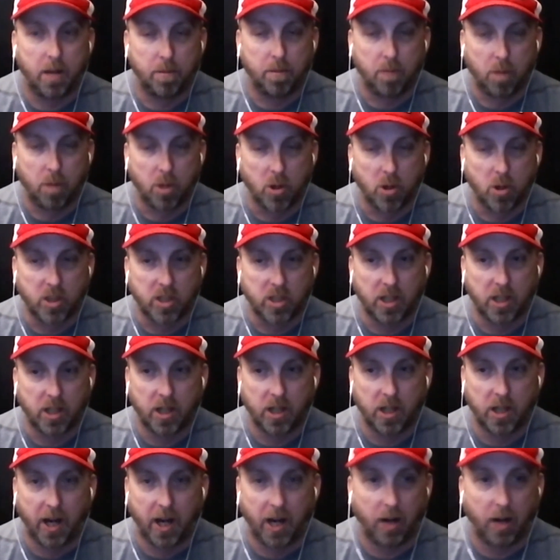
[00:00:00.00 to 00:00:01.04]
person,
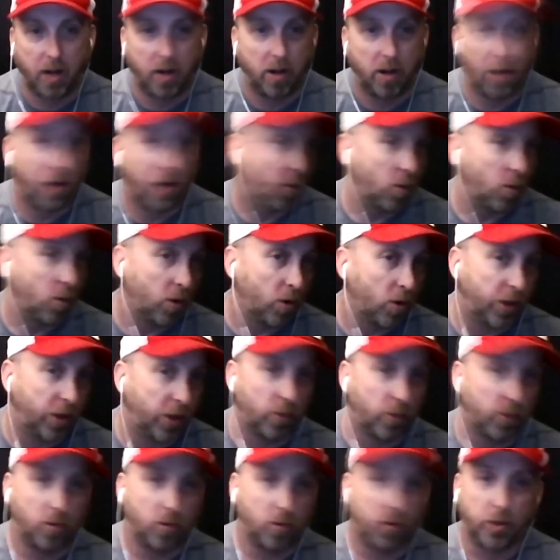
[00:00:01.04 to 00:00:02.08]
and or
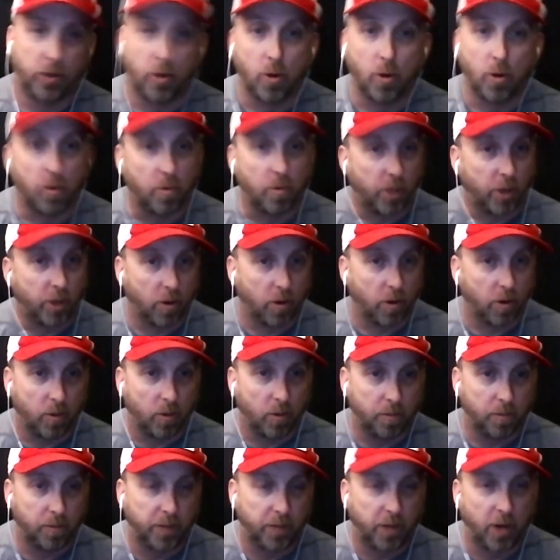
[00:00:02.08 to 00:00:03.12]
your
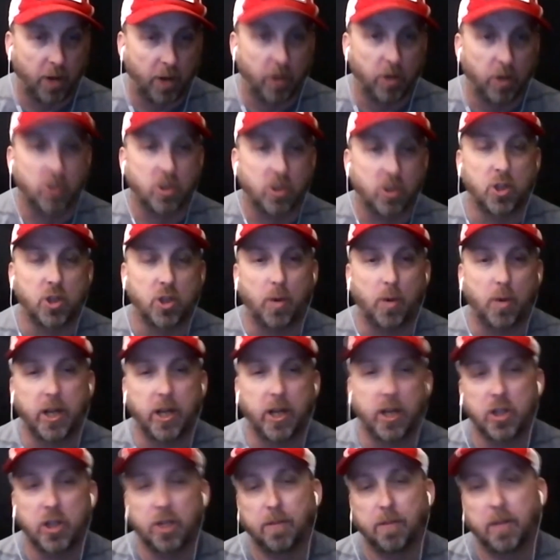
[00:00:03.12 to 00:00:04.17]

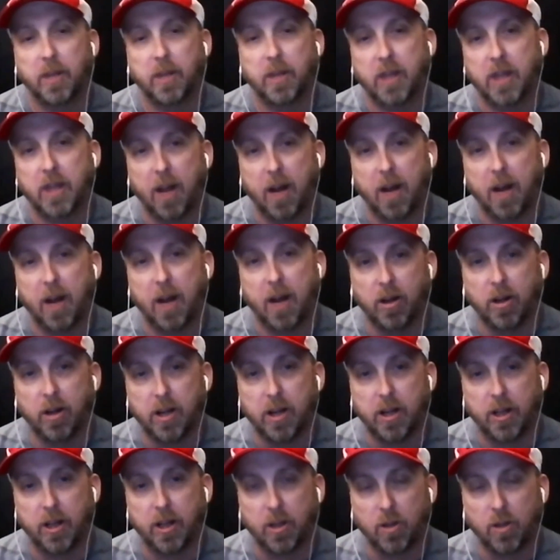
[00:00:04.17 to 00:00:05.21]
situation there in
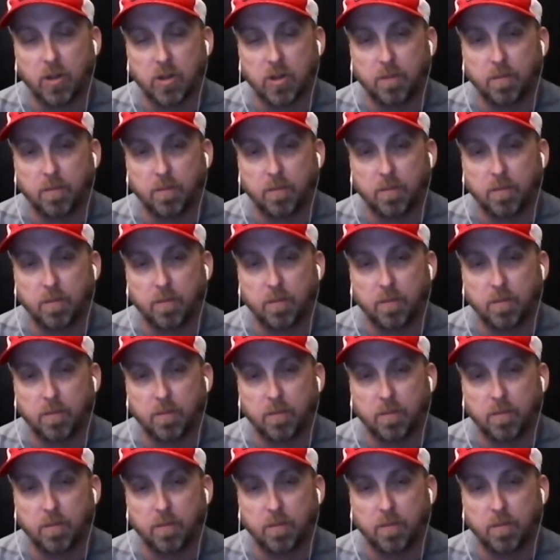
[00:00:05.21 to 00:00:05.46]
Houston?